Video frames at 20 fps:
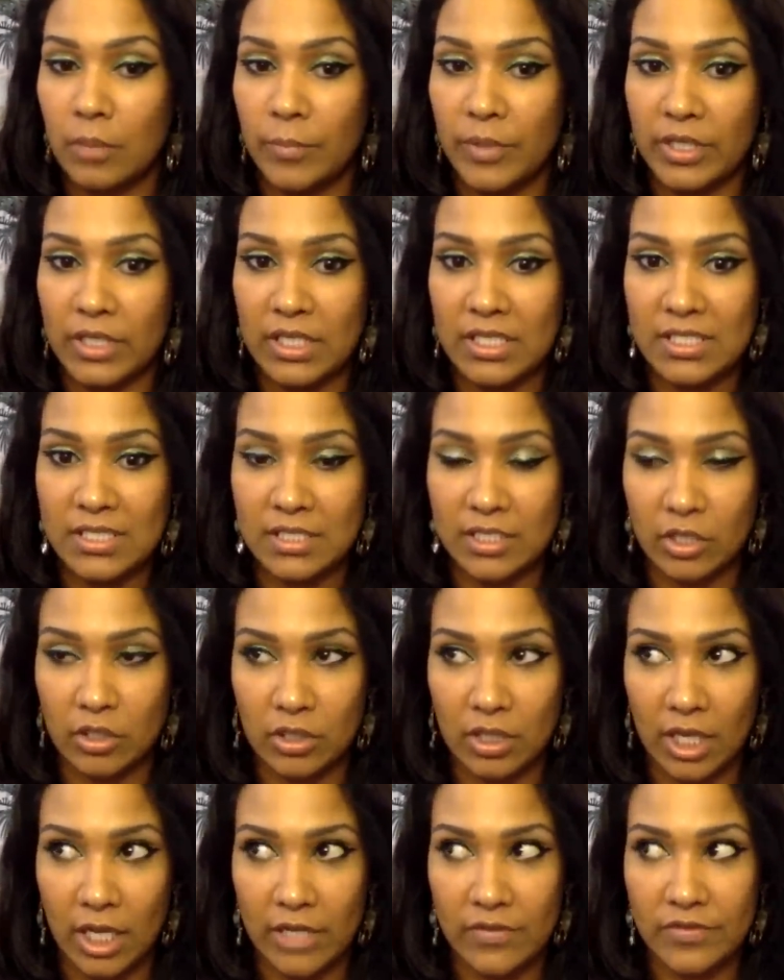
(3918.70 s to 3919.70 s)
because
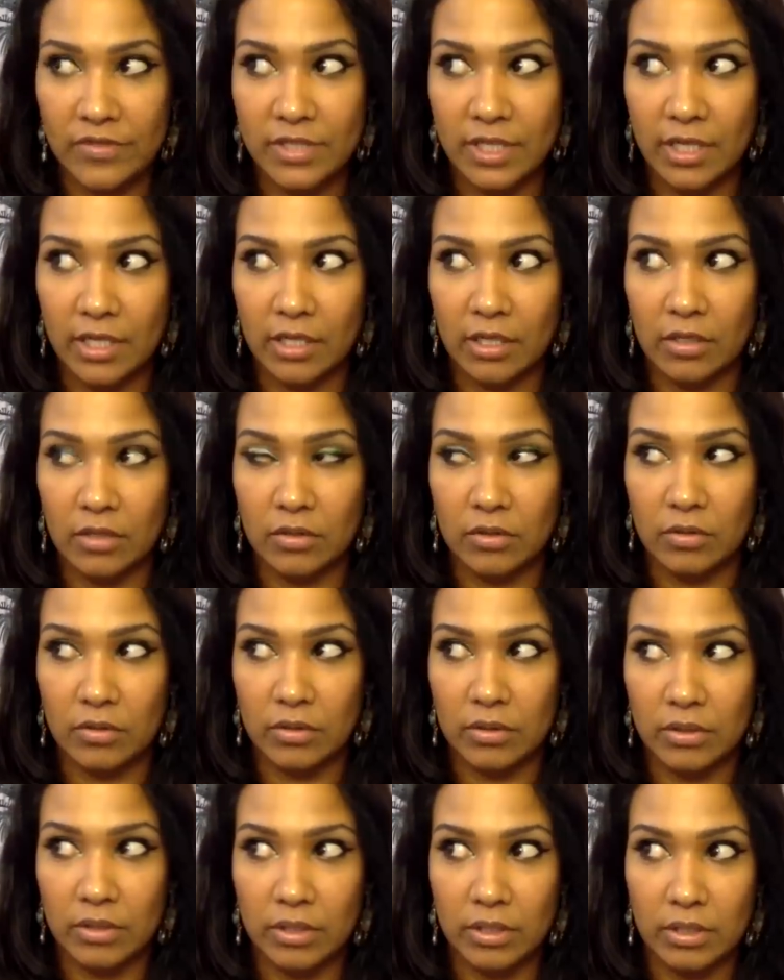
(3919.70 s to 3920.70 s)
their lifestyle
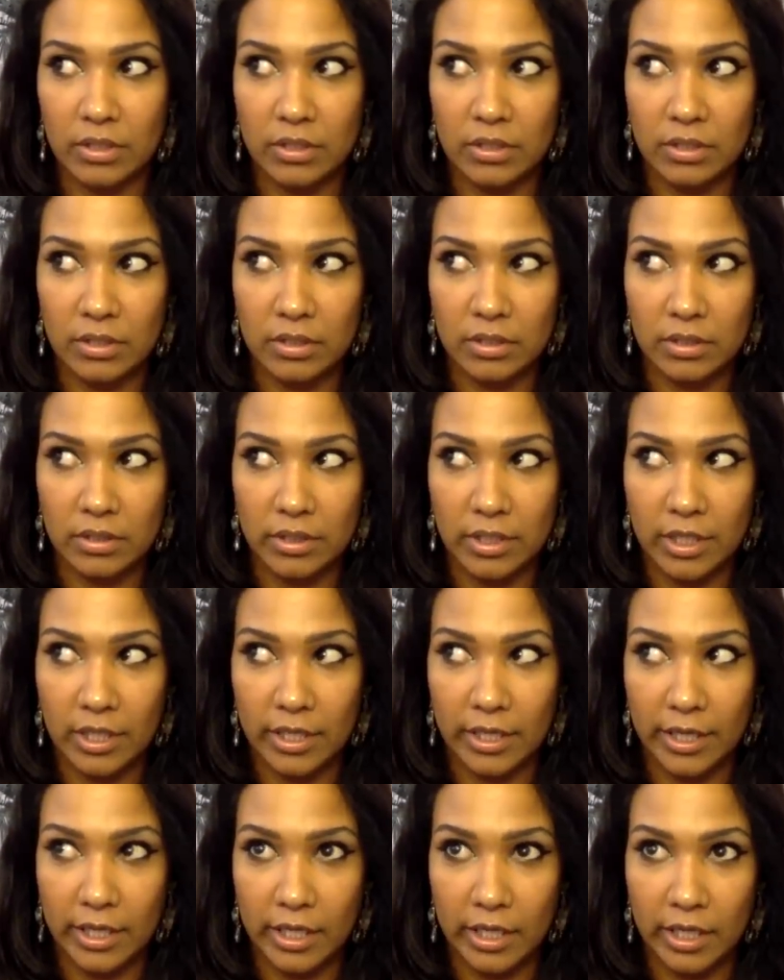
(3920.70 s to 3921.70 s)

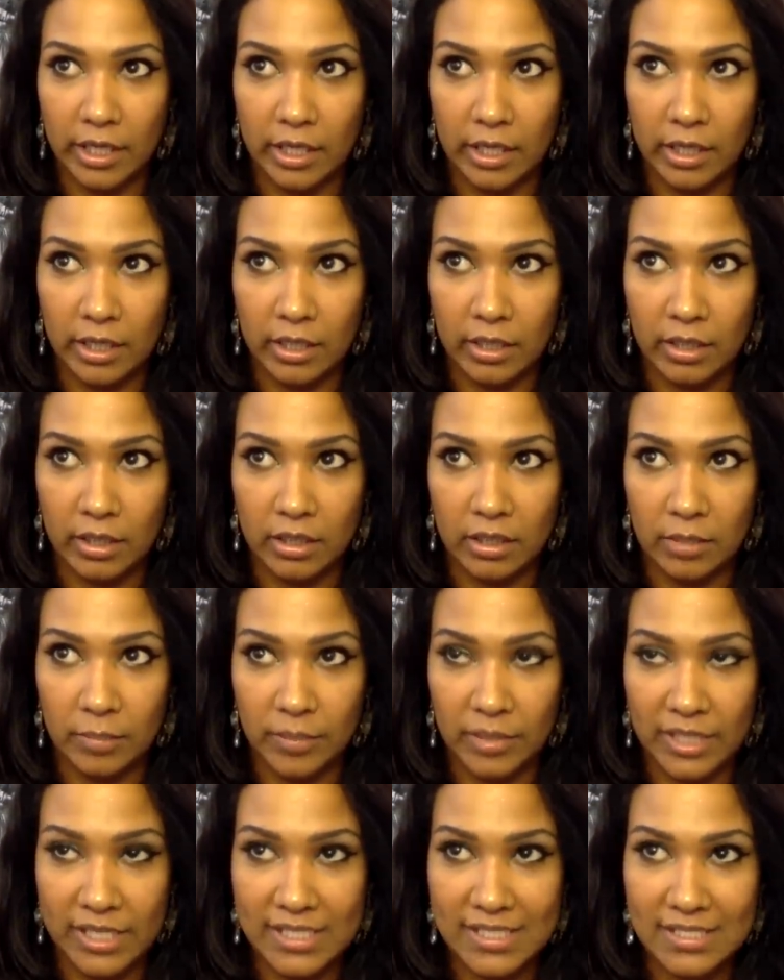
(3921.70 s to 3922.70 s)
and the
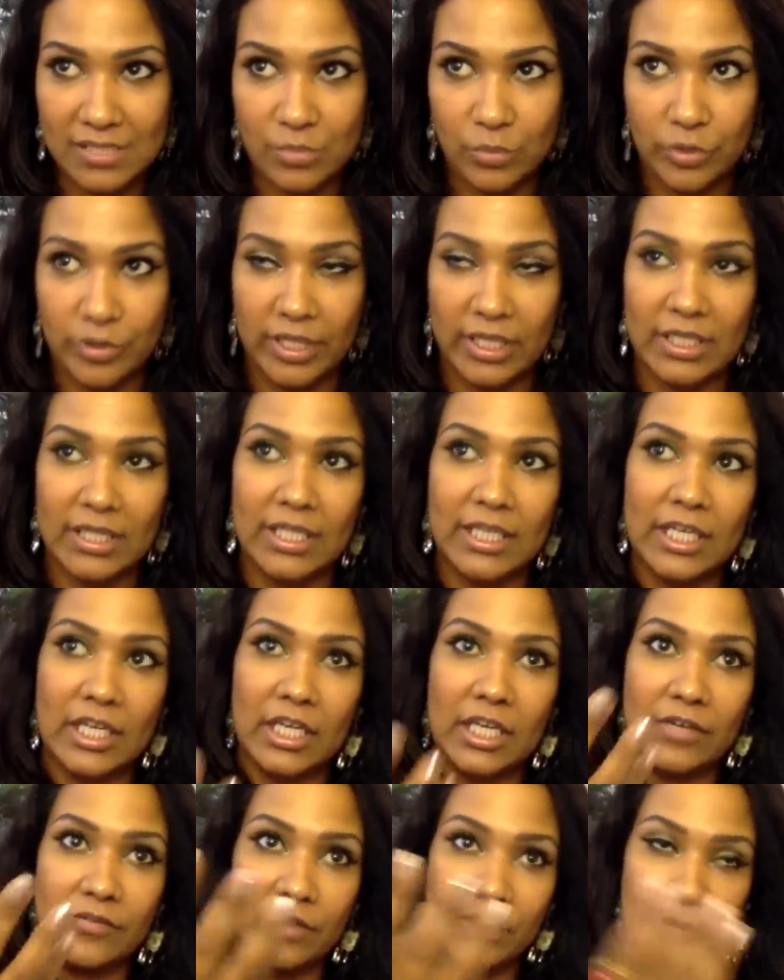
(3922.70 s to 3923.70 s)
places where they
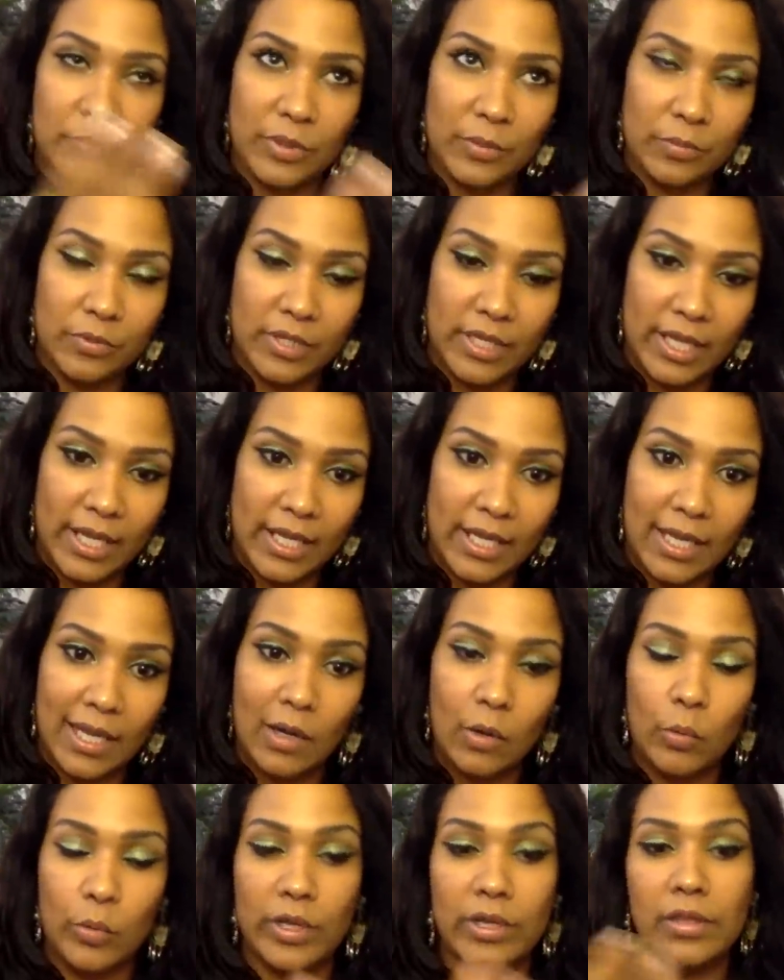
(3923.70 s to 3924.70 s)
live and the people they hang
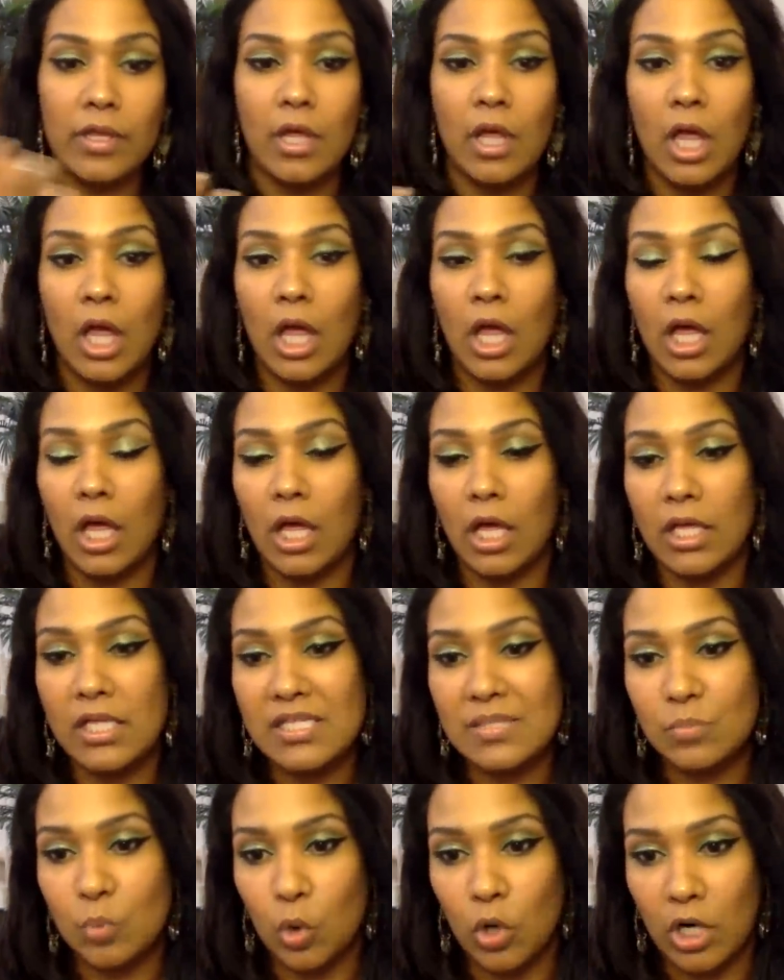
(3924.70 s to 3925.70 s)
out with
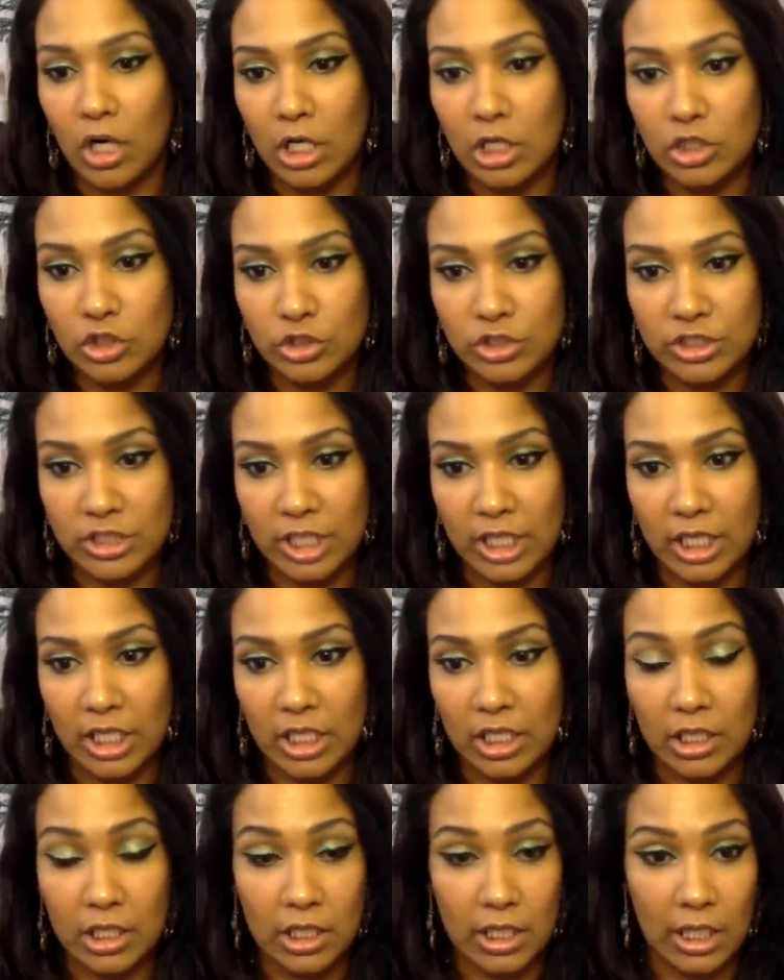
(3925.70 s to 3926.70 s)
is more
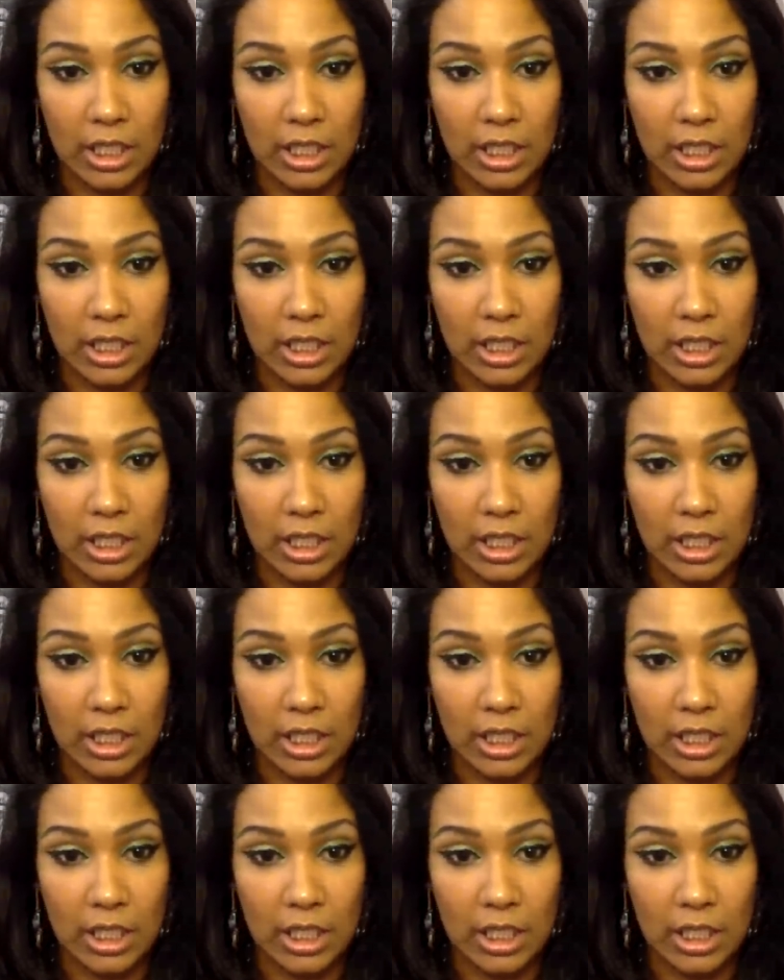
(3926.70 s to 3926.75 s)
understated